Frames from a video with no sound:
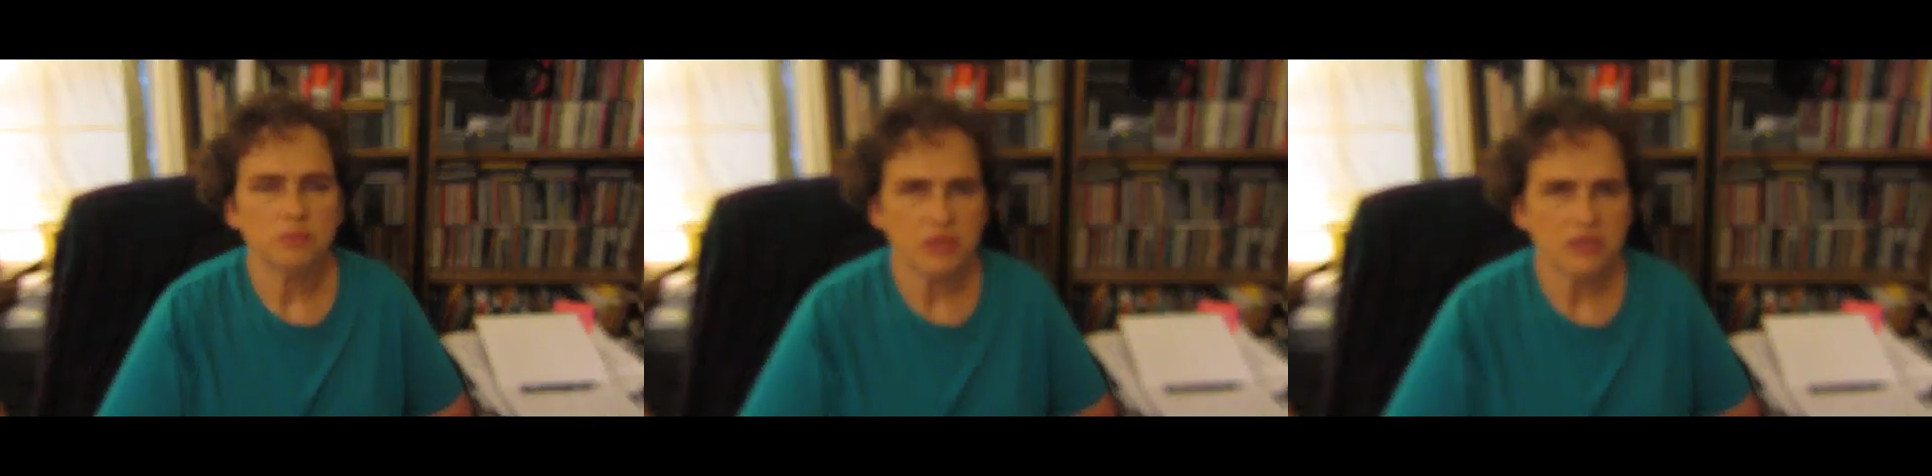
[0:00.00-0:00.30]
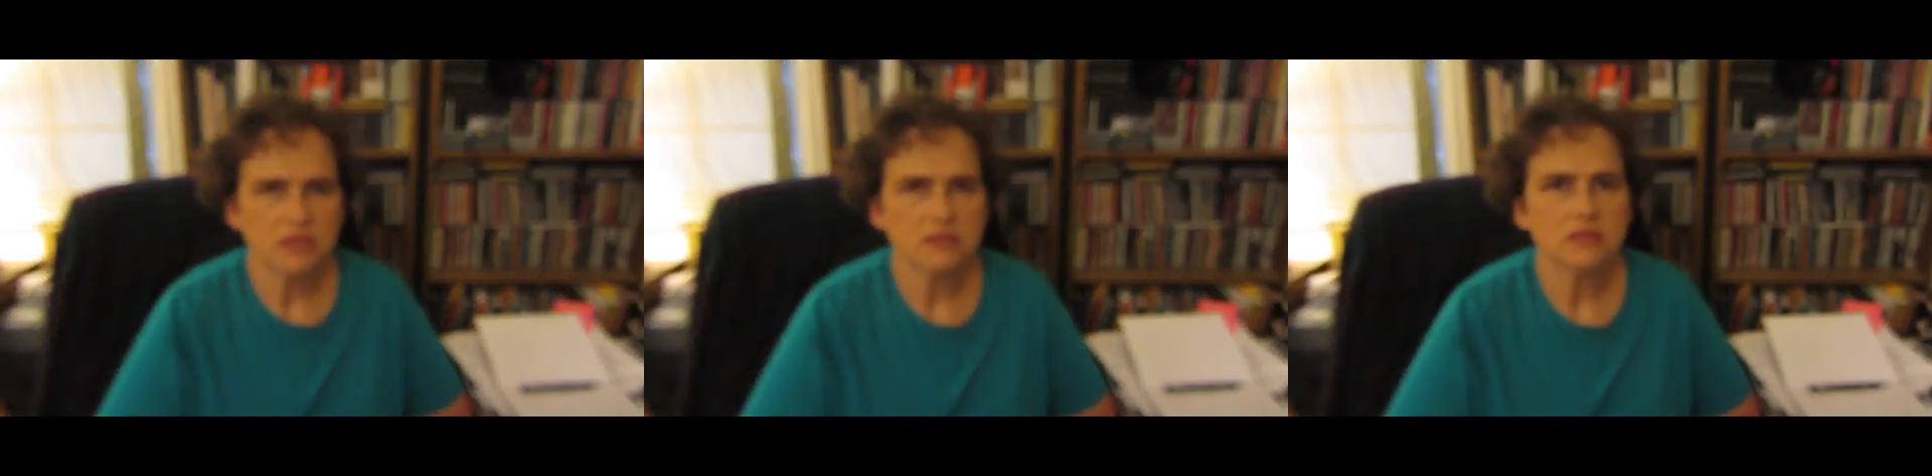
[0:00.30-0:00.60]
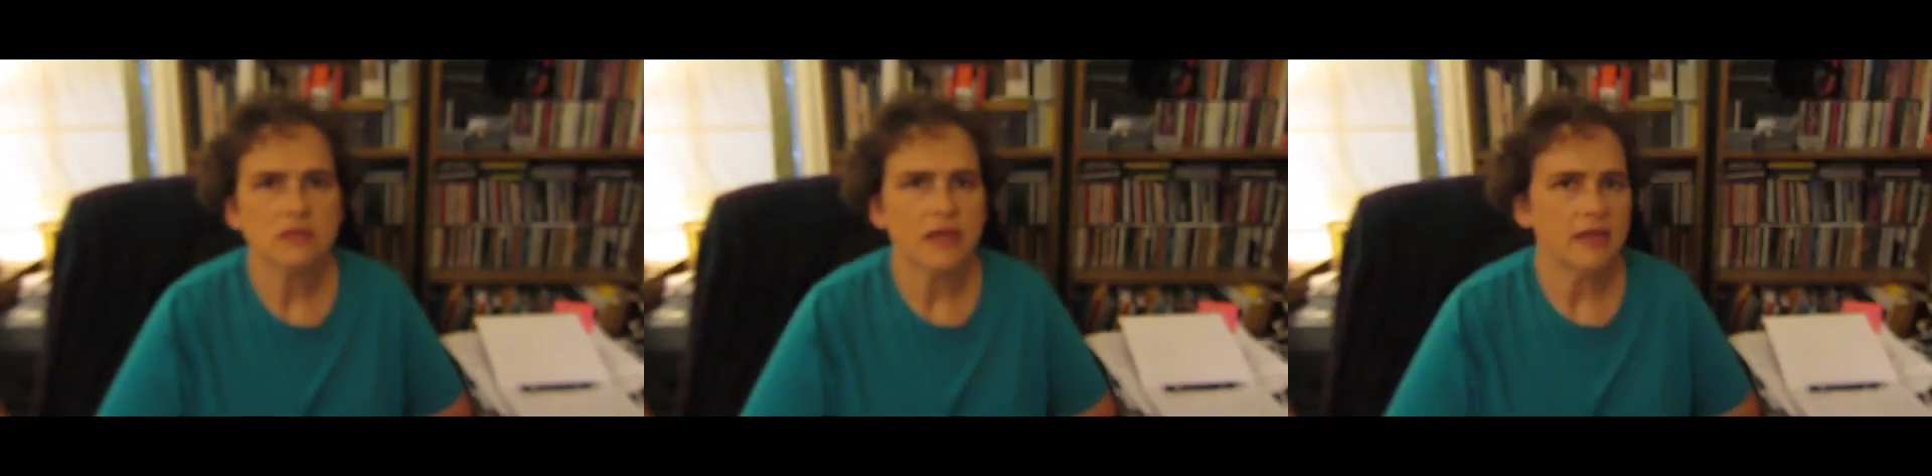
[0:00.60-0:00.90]

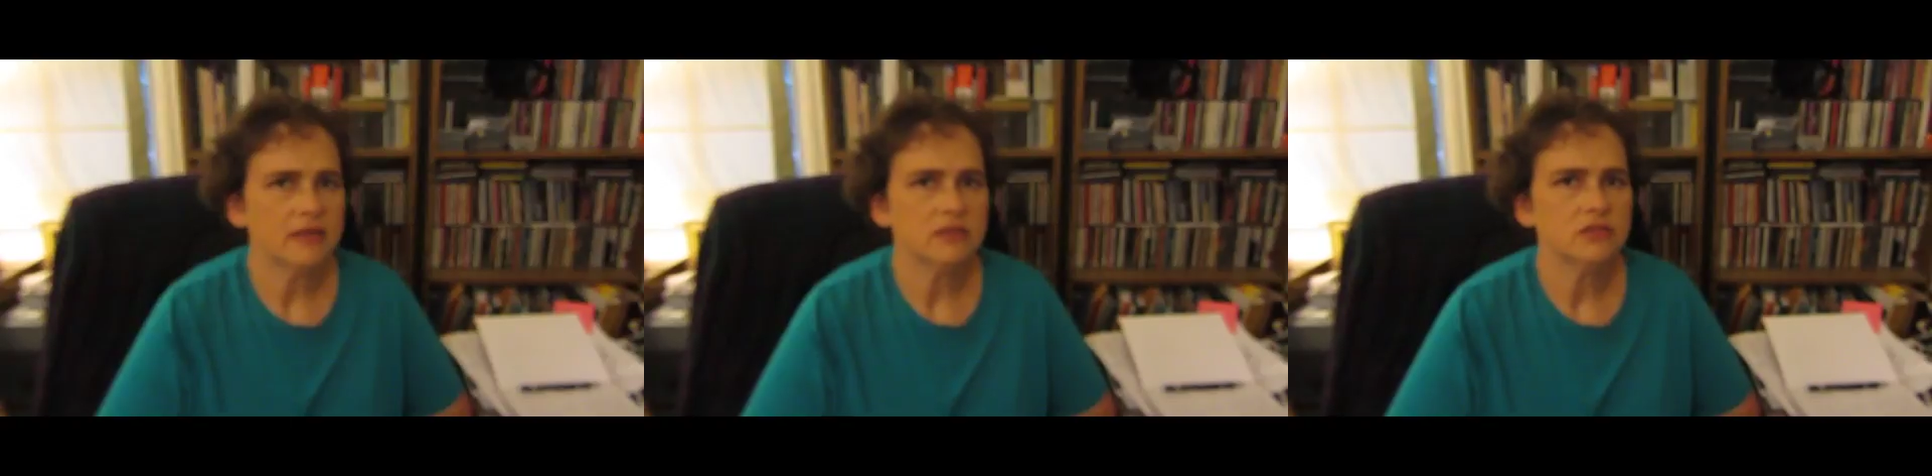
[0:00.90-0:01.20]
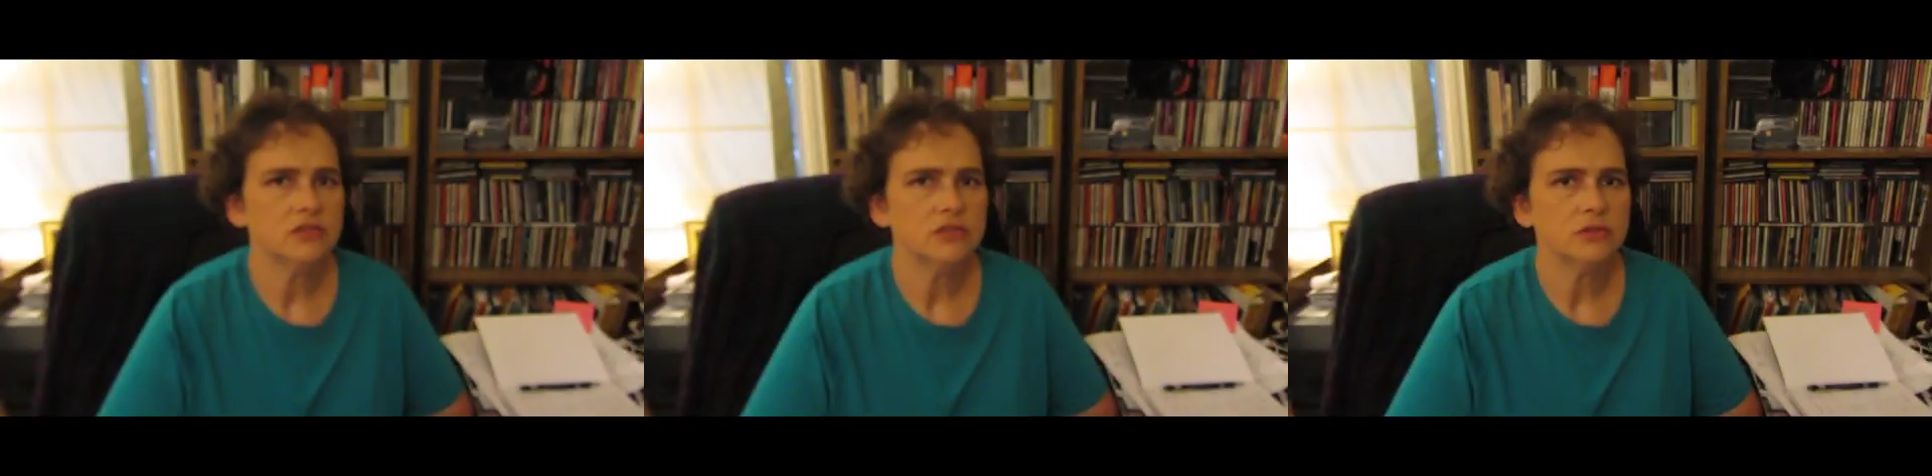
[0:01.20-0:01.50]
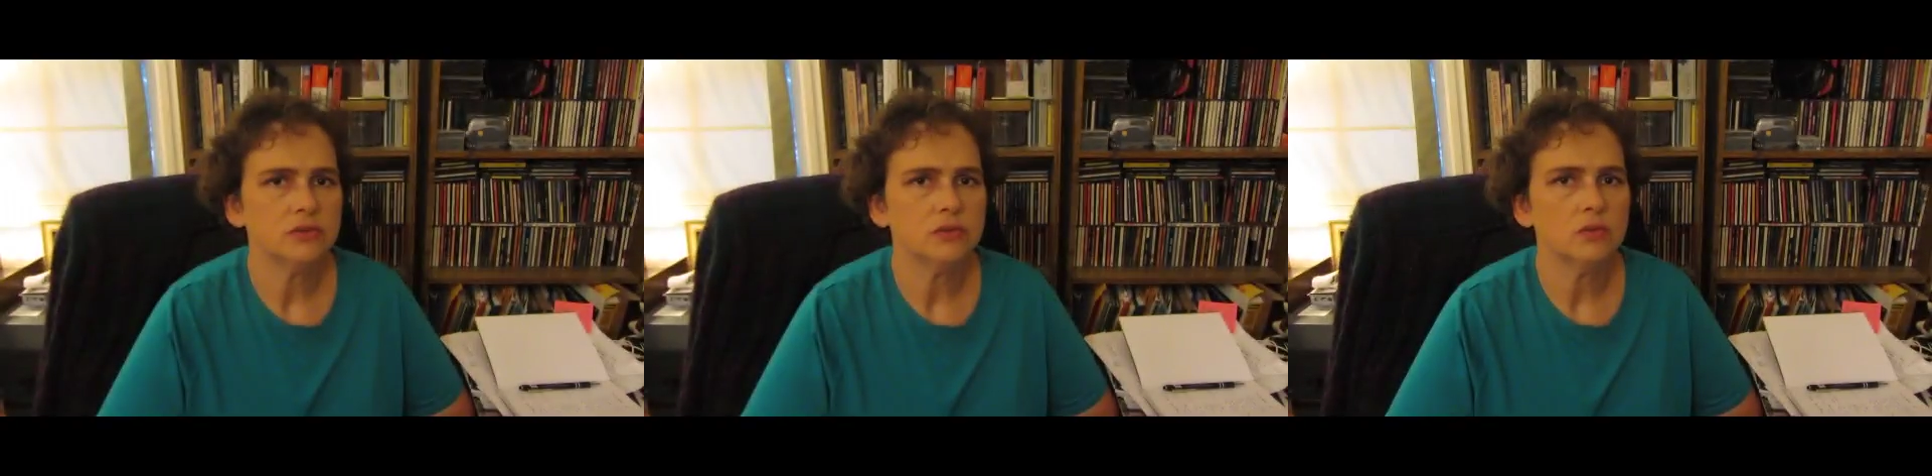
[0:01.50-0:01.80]
peanuts and to
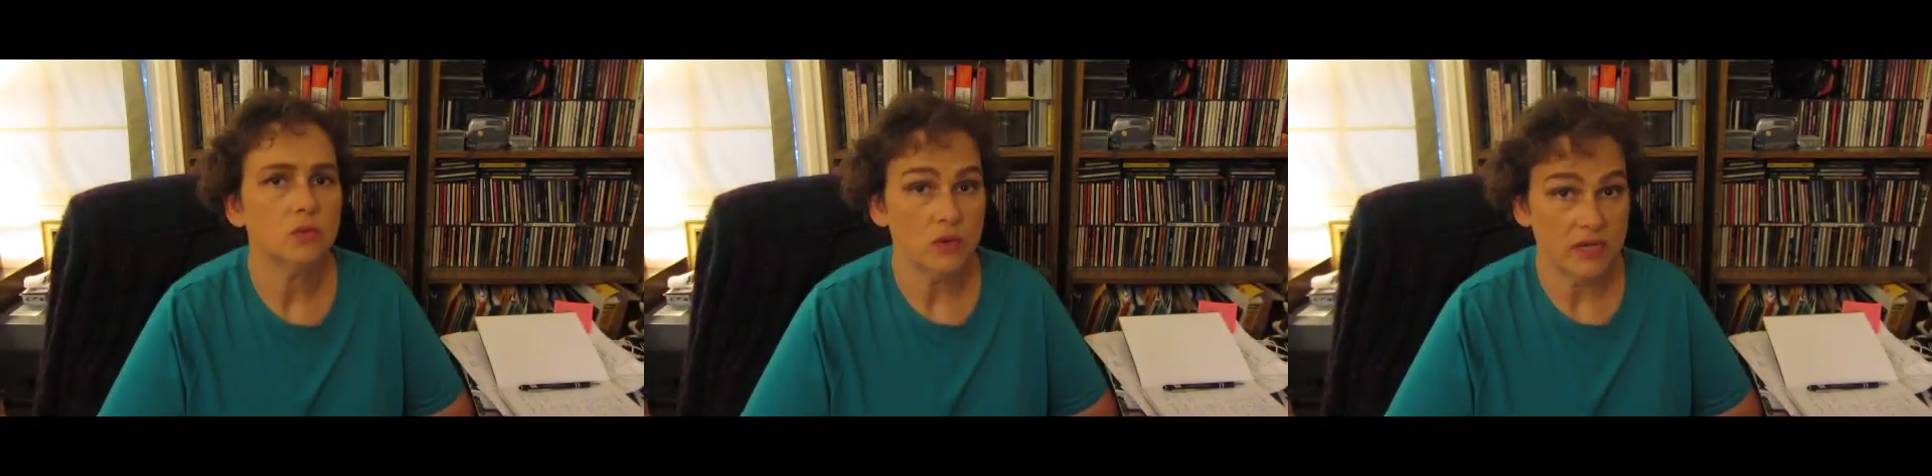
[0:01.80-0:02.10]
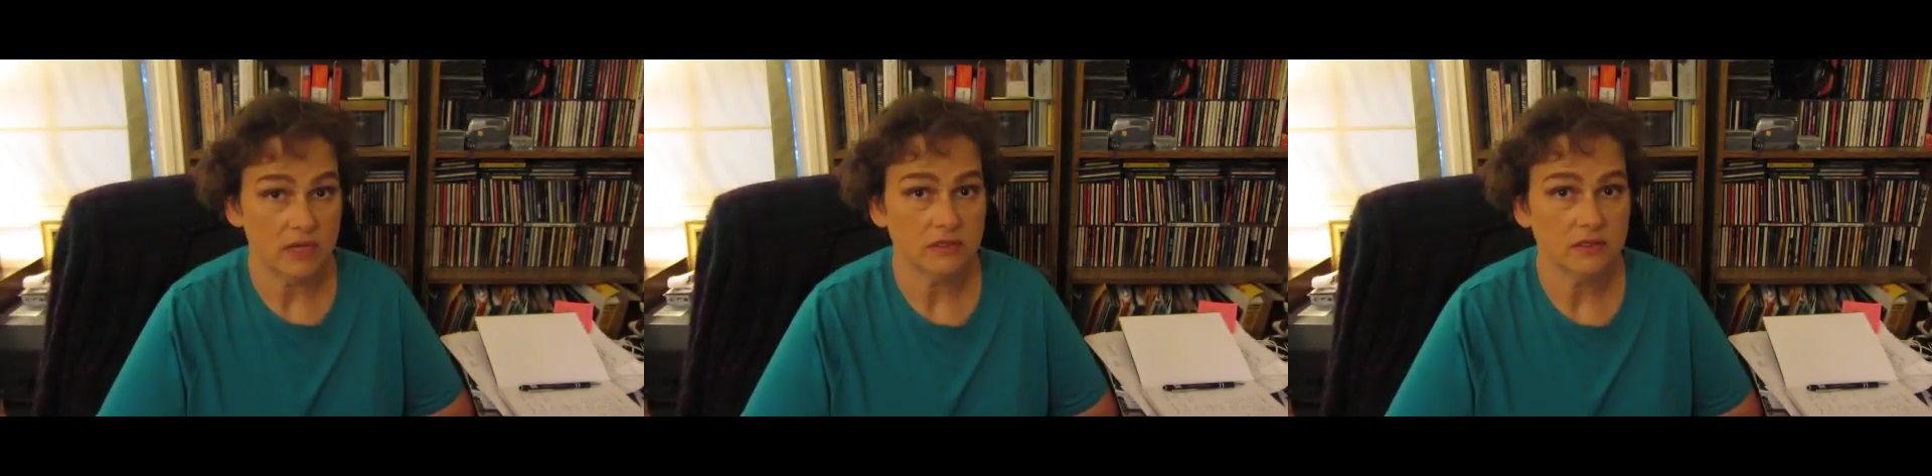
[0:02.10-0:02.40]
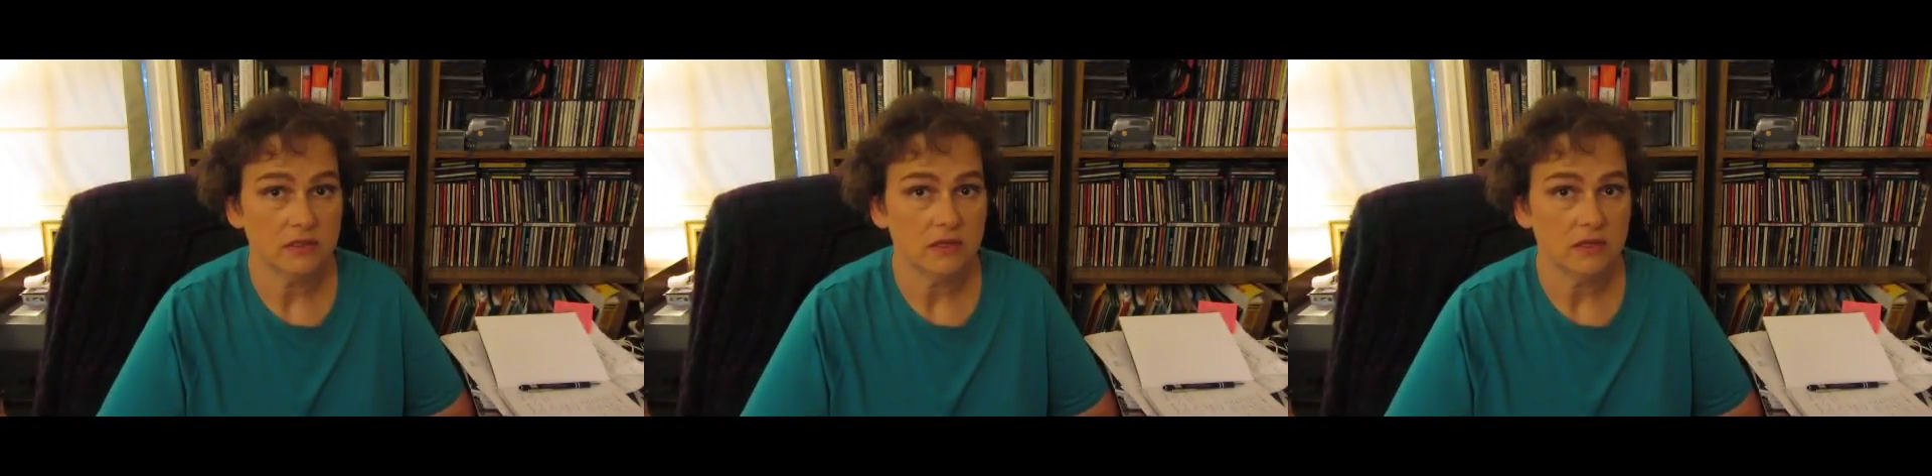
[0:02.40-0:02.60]
wheat.